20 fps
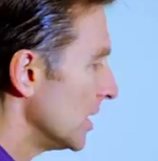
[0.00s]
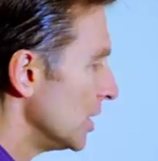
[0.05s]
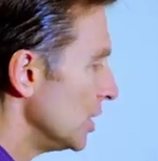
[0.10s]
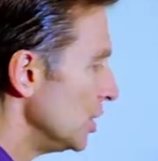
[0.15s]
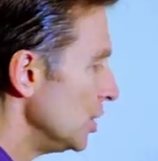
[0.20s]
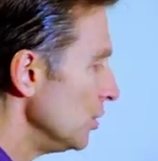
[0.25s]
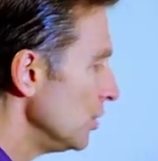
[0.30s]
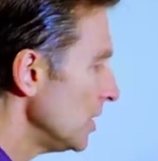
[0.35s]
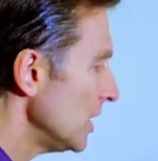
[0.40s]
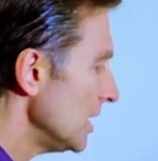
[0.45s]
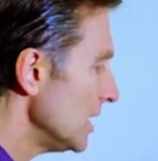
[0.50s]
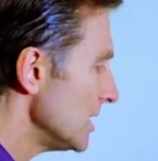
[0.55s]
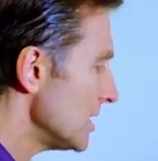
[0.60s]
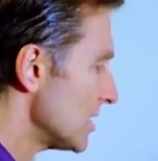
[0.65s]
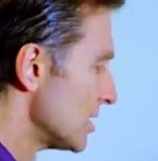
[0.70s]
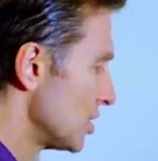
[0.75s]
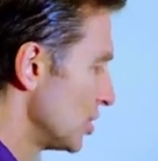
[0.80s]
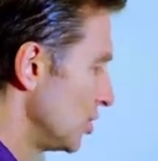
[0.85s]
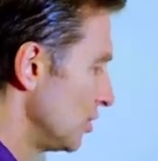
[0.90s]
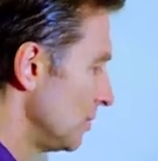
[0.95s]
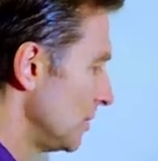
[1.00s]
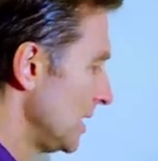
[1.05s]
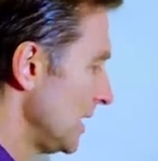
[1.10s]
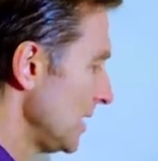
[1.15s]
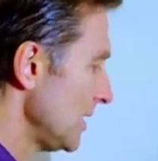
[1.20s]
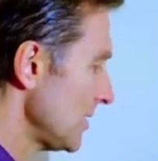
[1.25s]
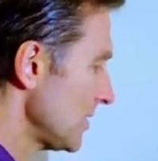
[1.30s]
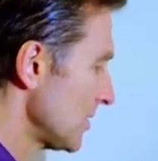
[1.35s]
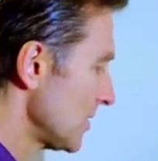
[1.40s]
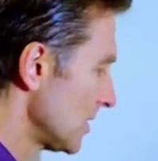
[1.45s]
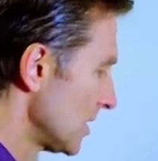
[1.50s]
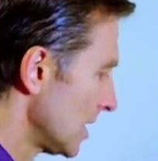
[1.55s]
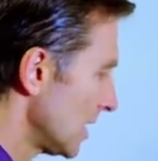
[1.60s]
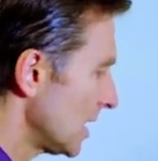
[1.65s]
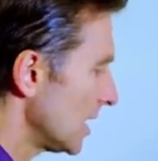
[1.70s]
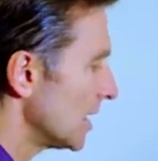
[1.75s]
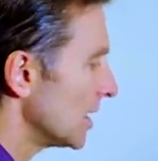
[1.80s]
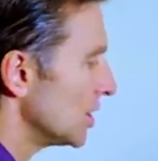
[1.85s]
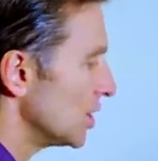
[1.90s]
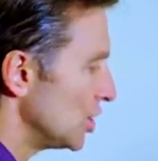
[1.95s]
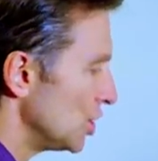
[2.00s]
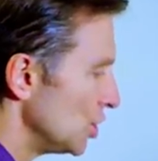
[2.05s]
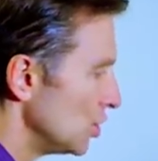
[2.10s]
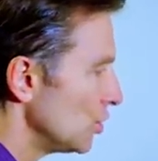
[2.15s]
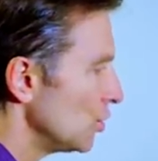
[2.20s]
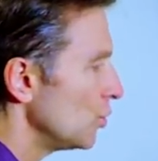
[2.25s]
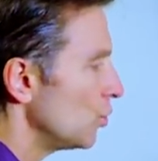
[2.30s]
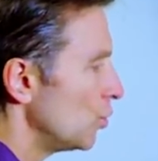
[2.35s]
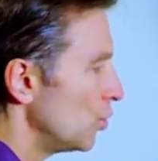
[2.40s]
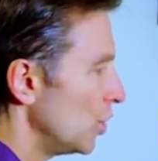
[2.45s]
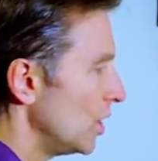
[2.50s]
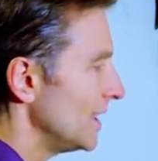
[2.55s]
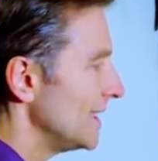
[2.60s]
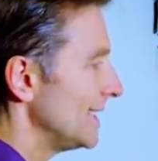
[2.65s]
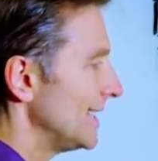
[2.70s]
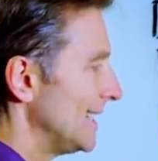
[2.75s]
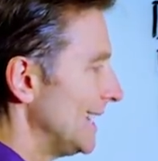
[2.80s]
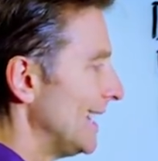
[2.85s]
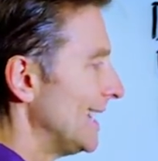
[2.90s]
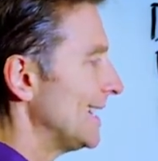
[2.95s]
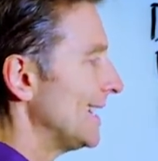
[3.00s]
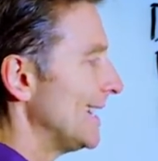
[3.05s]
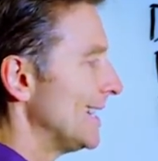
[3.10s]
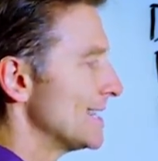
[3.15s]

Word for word: you consume this, you would get